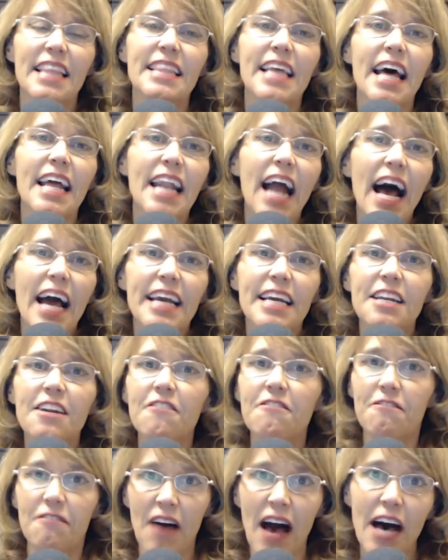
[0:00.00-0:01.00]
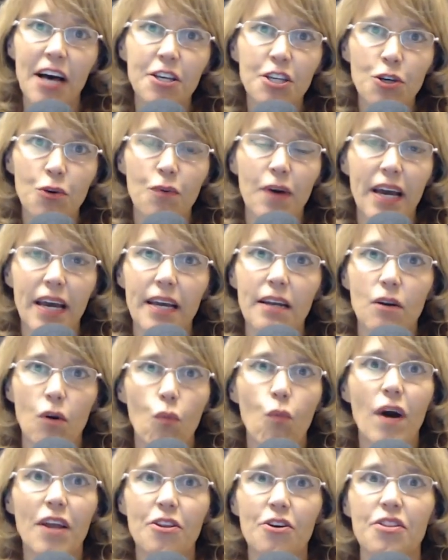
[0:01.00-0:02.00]
then I can evaluate
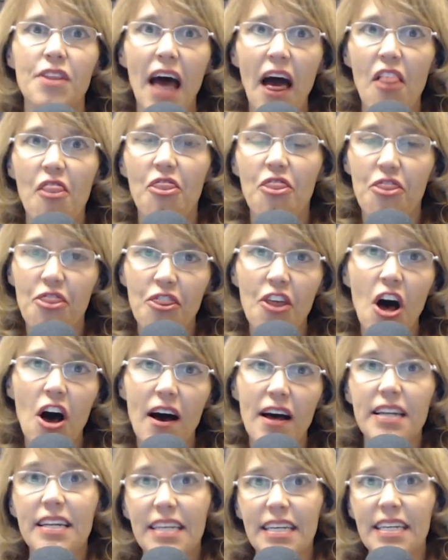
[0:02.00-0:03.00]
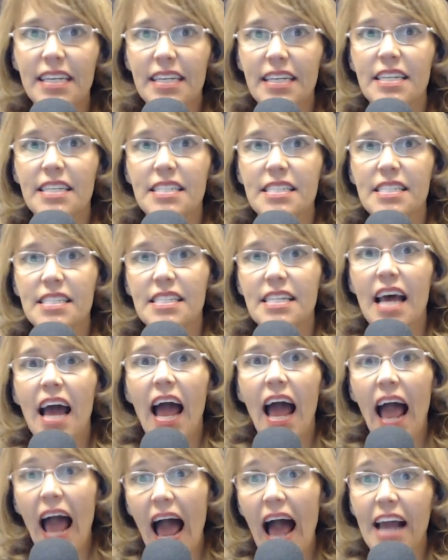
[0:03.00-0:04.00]
whether that thought is
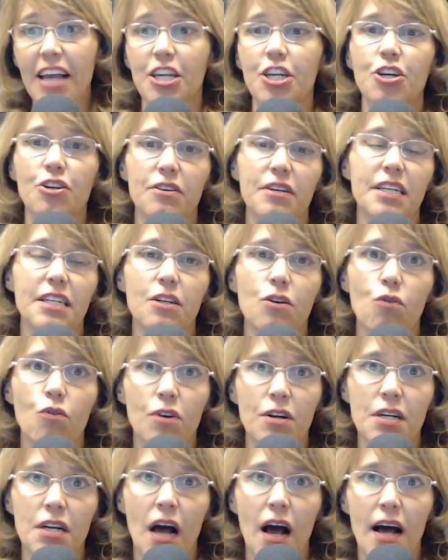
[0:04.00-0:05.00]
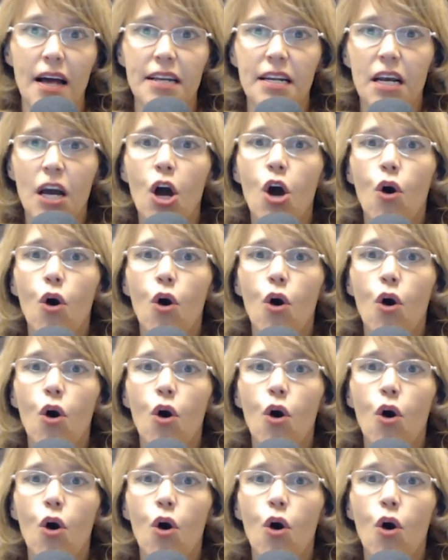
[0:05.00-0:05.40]
accurate or not.